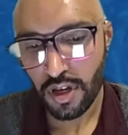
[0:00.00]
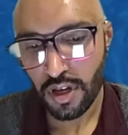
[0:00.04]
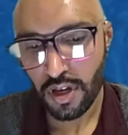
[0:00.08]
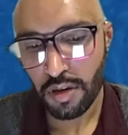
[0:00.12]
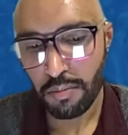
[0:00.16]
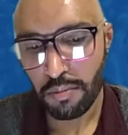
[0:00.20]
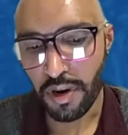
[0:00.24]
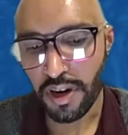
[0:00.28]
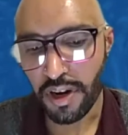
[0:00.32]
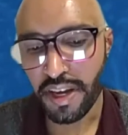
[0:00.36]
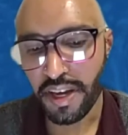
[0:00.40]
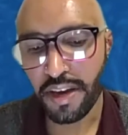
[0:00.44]

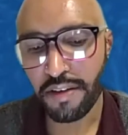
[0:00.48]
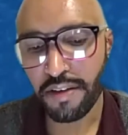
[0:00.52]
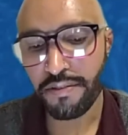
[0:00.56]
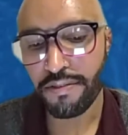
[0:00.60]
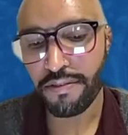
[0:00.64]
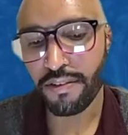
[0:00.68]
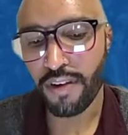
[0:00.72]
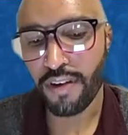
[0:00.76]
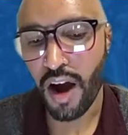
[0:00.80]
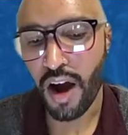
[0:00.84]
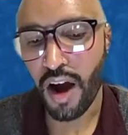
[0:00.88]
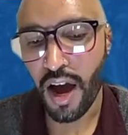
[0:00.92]
Marquette
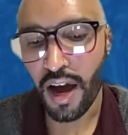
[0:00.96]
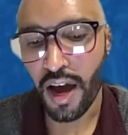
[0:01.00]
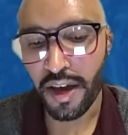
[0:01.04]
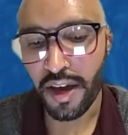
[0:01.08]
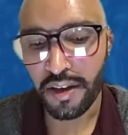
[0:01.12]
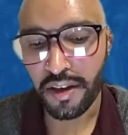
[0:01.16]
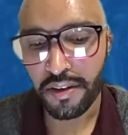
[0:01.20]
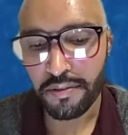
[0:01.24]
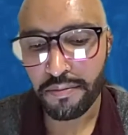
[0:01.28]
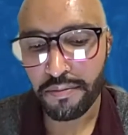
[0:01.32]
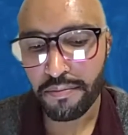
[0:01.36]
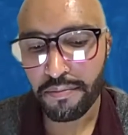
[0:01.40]
Frye,
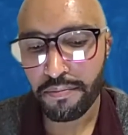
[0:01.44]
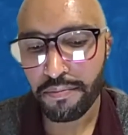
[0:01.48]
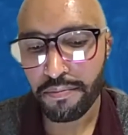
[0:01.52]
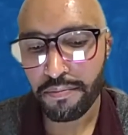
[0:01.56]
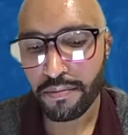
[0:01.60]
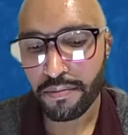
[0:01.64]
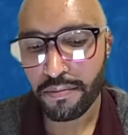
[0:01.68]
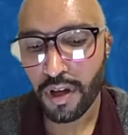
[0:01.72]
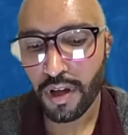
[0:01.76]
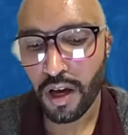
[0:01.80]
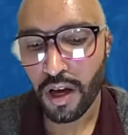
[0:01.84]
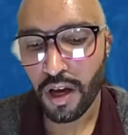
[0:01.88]

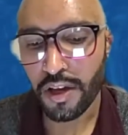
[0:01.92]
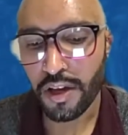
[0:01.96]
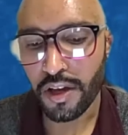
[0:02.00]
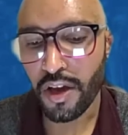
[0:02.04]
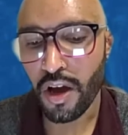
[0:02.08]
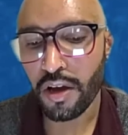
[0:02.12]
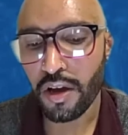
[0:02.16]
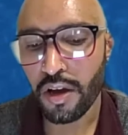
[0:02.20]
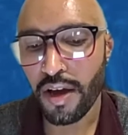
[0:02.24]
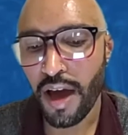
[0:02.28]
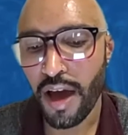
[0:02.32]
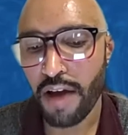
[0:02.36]
a
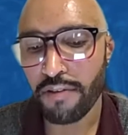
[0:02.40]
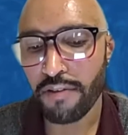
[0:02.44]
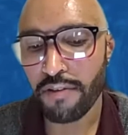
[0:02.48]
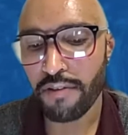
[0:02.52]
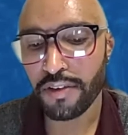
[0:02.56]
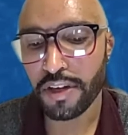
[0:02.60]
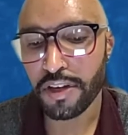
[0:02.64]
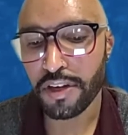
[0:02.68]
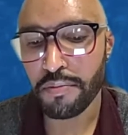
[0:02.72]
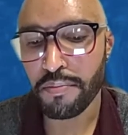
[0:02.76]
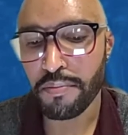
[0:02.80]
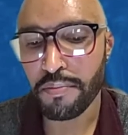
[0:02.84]
young
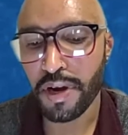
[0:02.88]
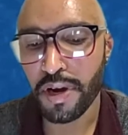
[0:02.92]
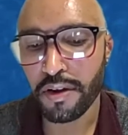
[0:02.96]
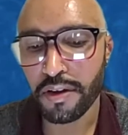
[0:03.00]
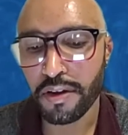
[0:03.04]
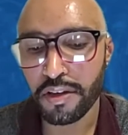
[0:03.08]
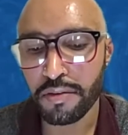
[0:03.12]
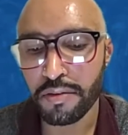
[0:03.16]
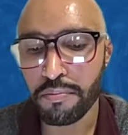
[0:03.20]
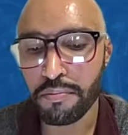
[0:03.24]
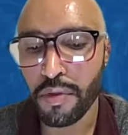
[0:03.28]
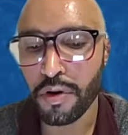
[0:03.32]

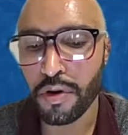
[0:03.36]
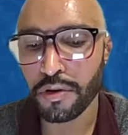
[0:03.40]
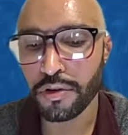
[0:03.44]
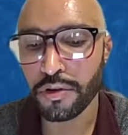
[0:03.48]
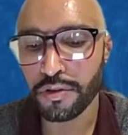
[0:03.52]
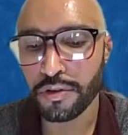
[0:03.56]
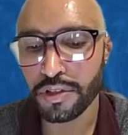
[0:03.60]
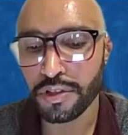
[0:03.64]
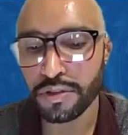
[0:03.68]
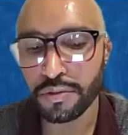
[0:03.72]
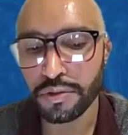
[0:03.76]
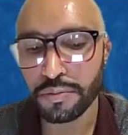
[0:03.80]
African-American
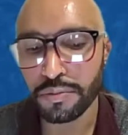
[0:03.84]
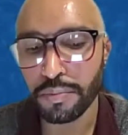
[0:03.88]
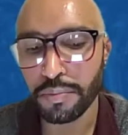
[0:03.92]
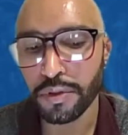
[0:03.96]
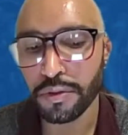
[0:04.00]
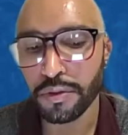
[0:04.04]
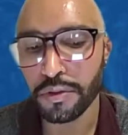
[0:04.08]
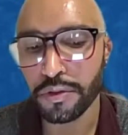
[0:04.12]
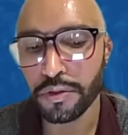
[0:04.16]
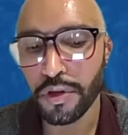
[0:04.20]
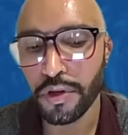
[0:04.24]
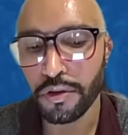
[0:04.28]
motorist, was
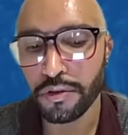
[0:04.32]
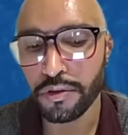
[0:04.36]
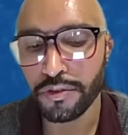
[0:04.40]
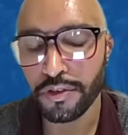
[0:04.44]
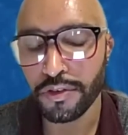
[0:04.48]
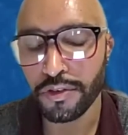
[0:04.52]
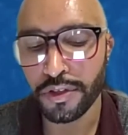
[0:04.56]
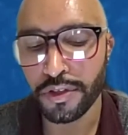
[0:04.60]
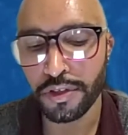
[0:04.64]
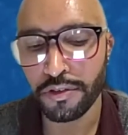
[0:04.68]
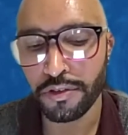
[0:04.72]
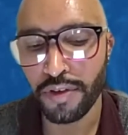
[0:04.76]
pulled over
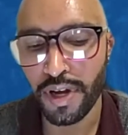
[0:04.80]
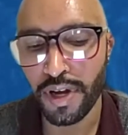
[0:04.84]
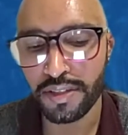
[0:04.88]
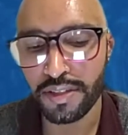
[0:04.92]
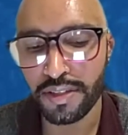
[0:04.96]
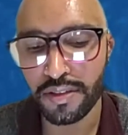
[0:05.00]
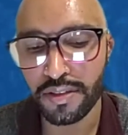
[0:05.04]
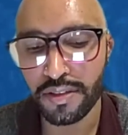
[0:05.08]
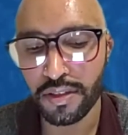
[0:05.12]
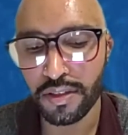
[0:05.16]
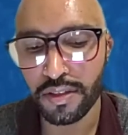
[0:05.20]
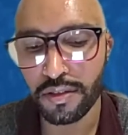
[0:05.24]
and
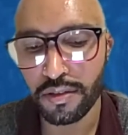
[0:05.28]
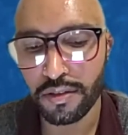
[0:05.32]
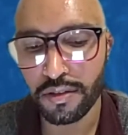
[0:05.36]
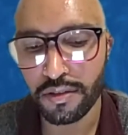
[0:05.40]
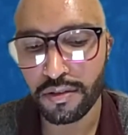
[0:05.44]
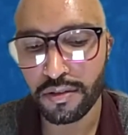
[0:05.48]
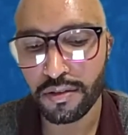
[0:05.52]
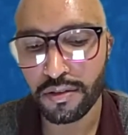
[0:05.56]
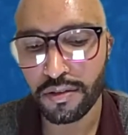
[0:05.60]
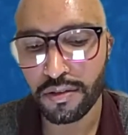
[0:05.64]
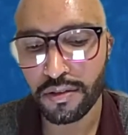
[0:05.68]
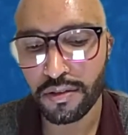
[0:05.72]
arrested
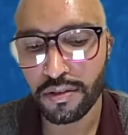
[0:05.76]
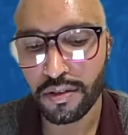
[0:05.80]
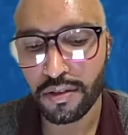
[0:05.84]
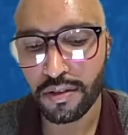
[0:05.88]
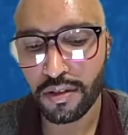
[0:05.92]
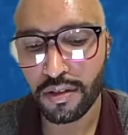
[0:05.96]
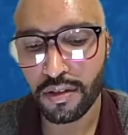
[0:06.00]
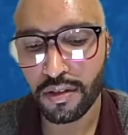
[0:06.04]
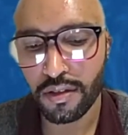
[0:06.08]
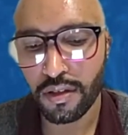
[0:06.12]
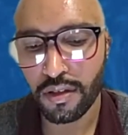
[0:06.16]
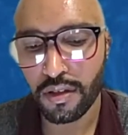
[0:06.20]

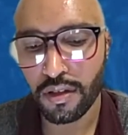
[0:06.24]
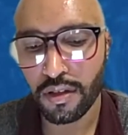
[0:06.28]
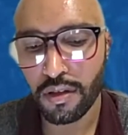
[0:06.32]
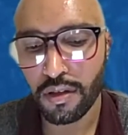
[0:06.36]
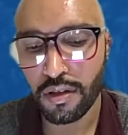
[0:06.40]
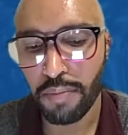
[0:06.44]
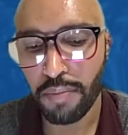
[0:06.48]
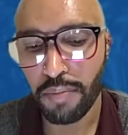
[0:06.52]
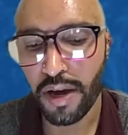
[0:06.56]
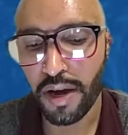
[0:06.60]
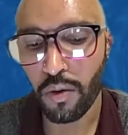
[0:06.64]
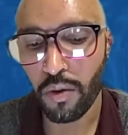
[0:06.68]

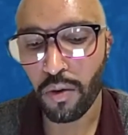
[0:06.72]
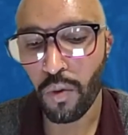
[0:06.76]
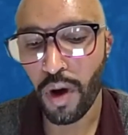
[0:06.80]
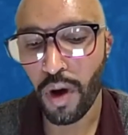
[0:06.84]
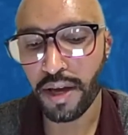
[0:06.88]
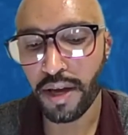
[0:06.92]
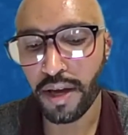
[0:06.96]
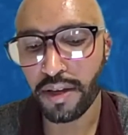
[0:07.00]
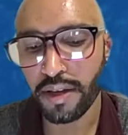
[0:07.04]
by a white